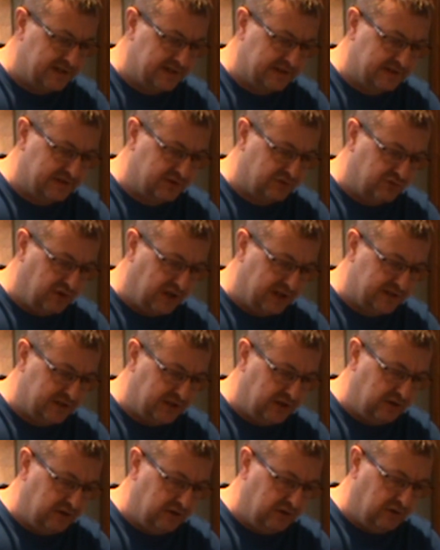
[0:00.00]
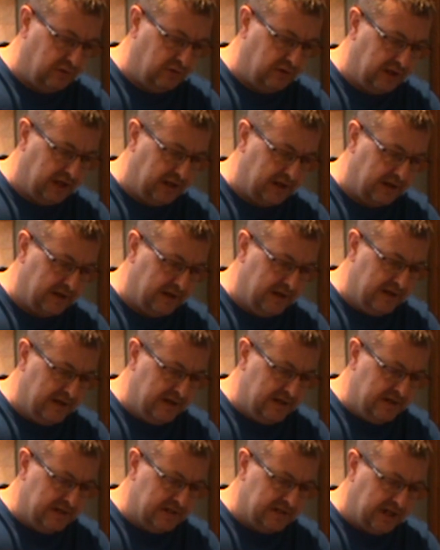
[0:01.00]
Stress, you know, like
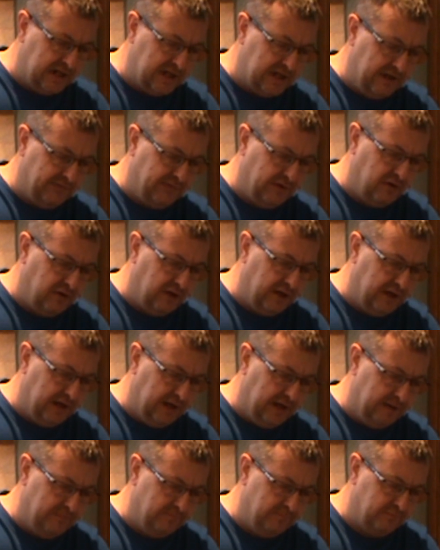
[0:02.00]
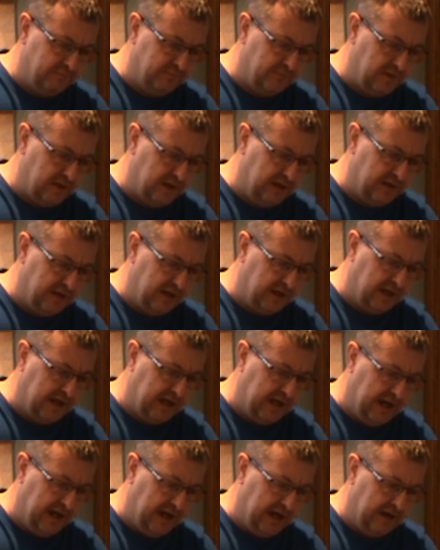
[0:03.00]
it's like if you're in your
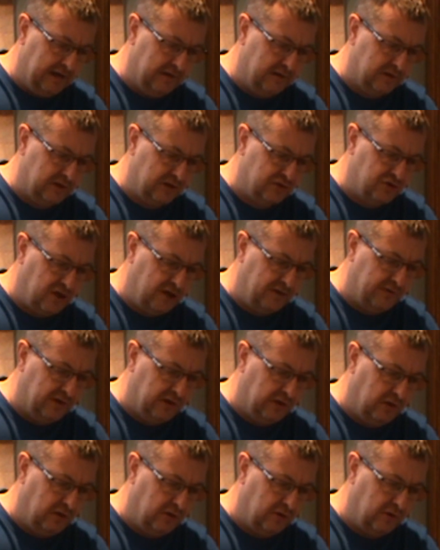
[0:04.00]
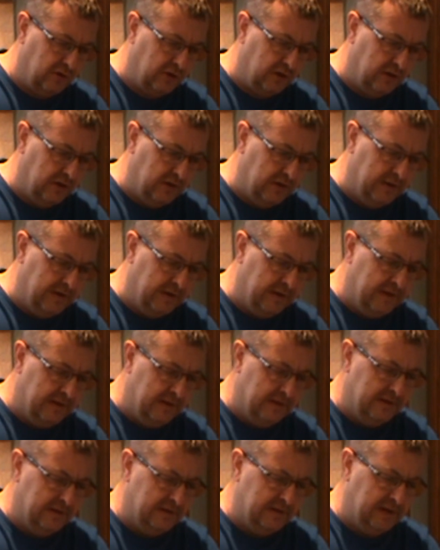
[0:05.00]
car and you're driving along,
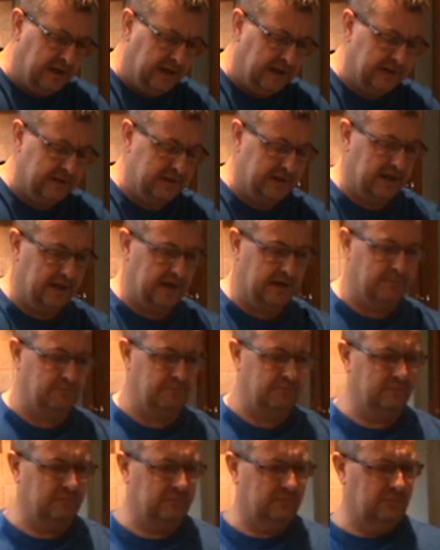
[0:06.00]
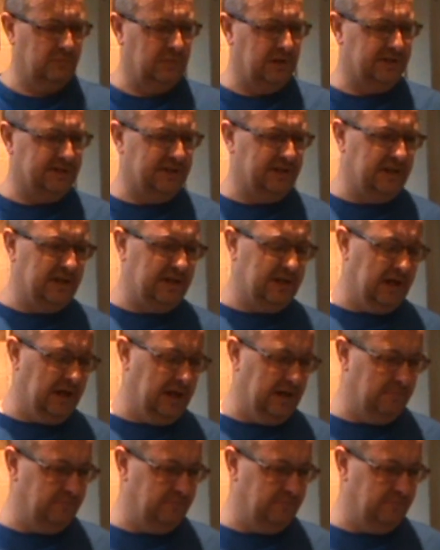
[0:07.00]
and you see